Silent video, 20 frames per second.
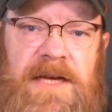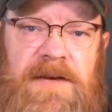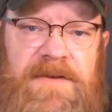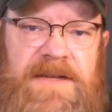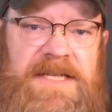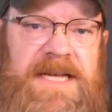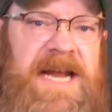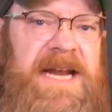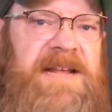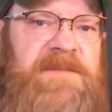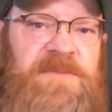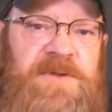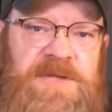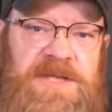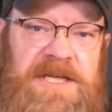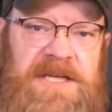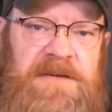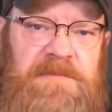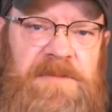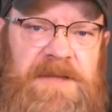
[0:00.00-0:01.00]
If it's
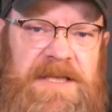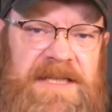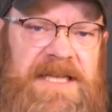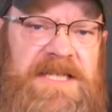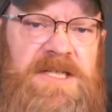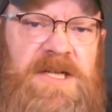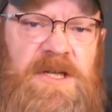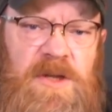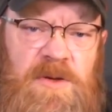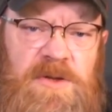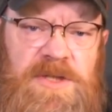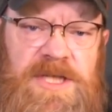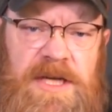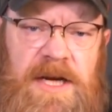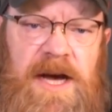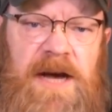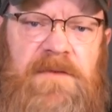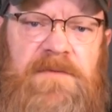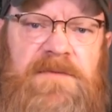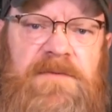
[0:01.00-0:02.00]
80% complete, that's close
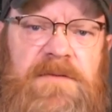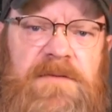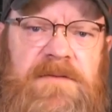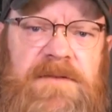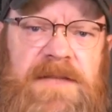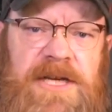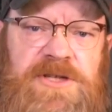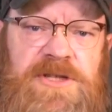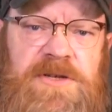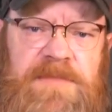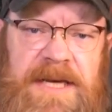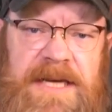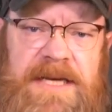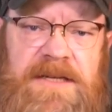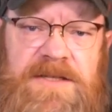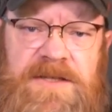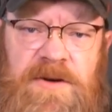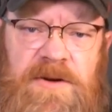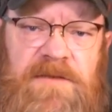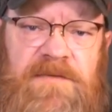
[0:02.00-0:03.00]
enough. That should be
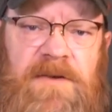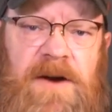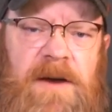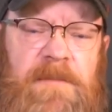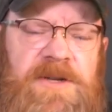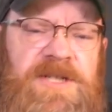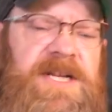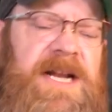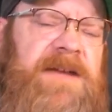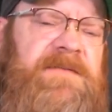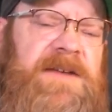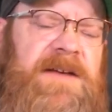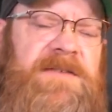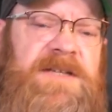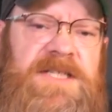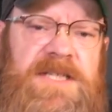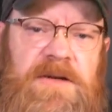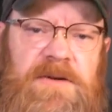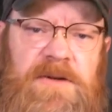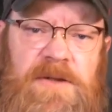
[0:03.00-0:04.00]
considered a firearm. It should have to
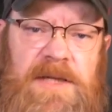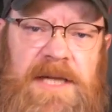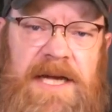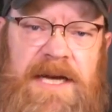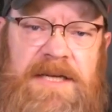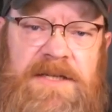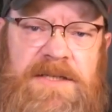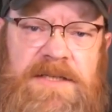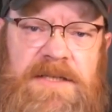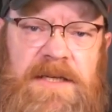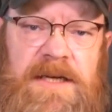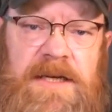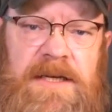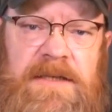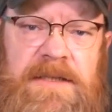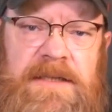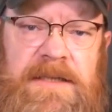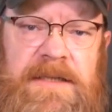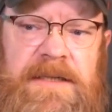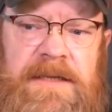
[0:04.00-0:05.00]
have a serialized
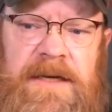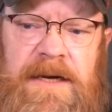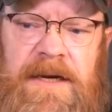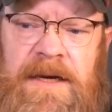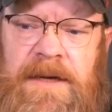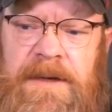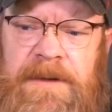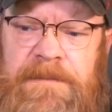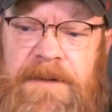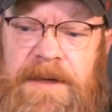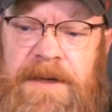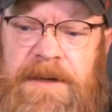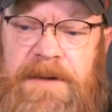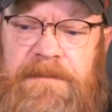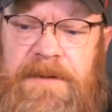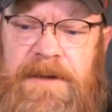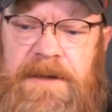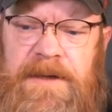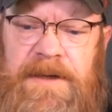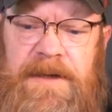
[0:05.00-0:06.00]
uh, uh,
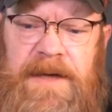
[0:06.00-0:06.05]
uh,